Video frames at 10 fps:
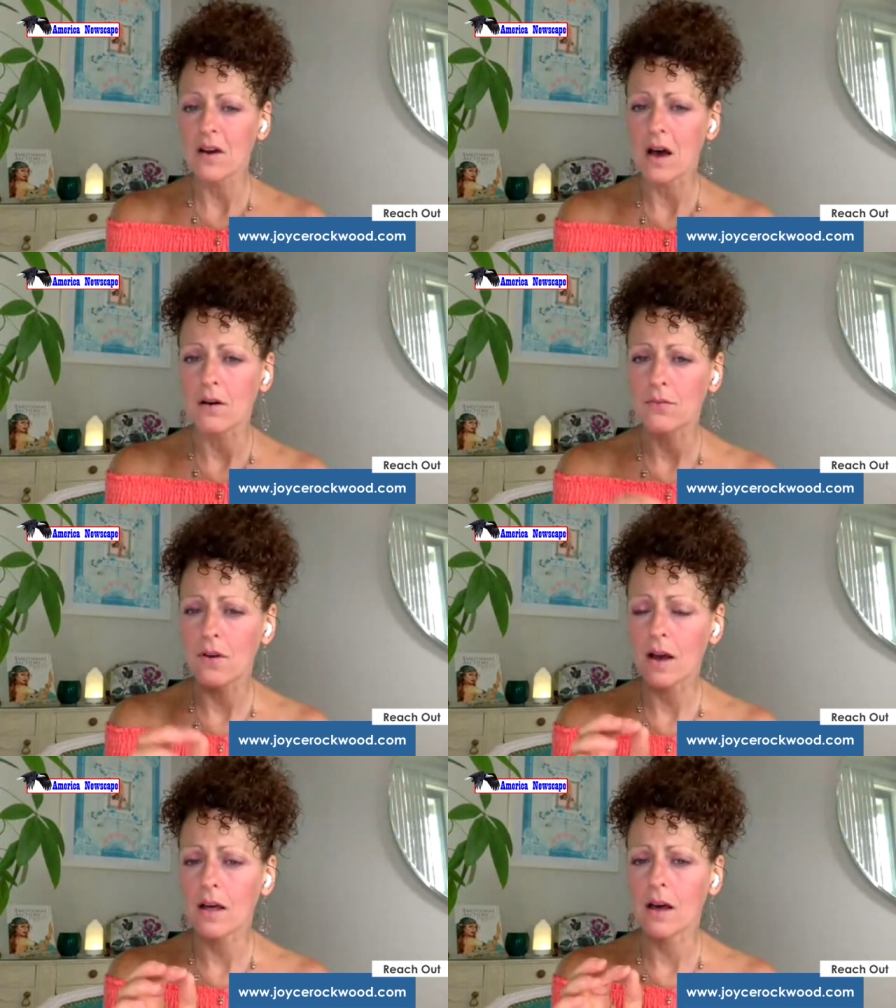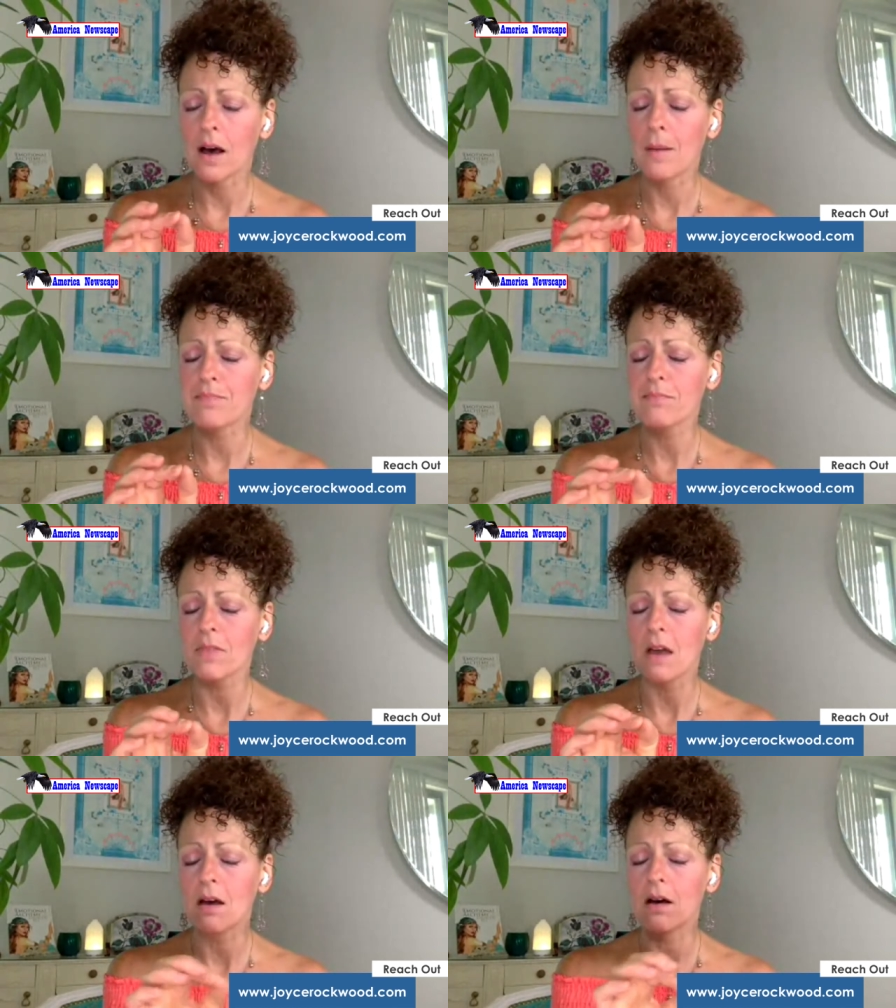of um,
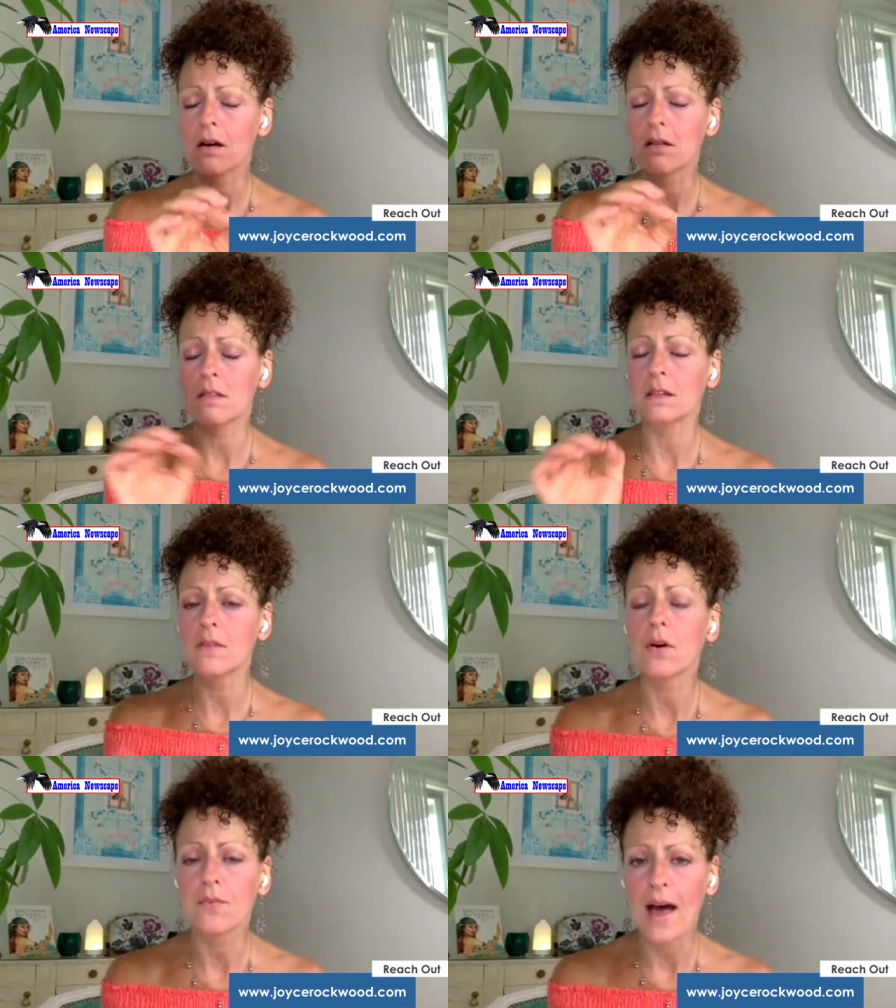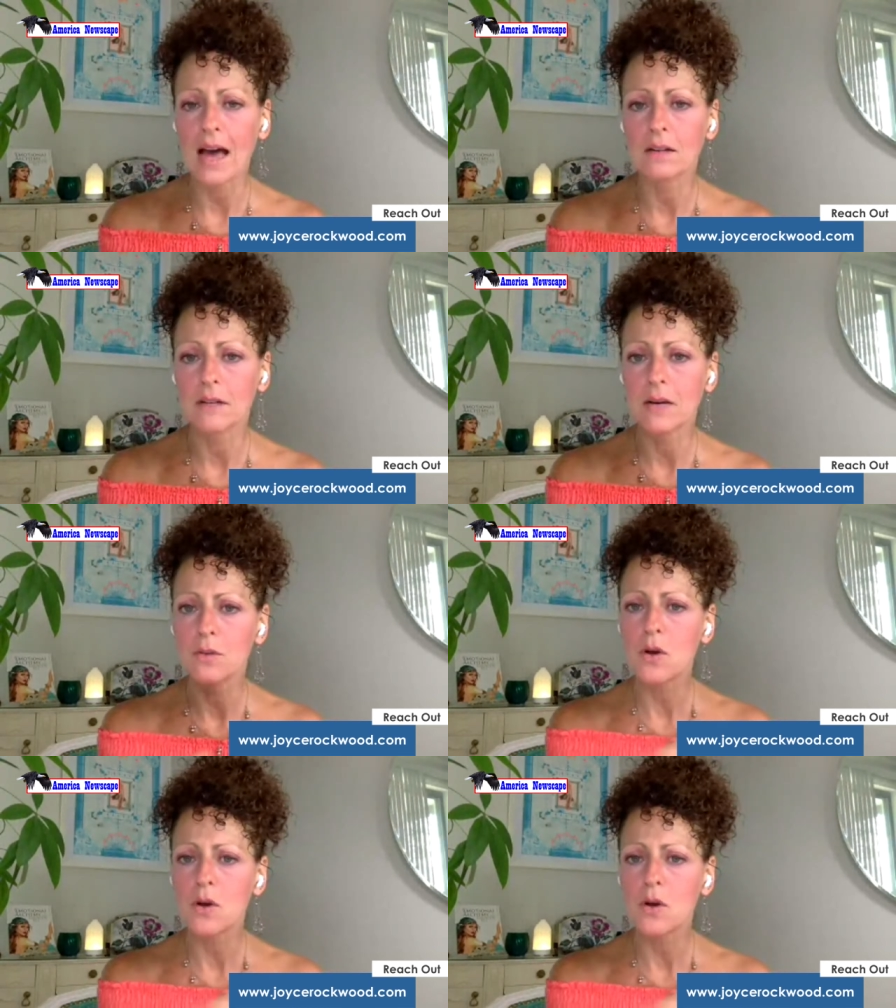the liver fat, right?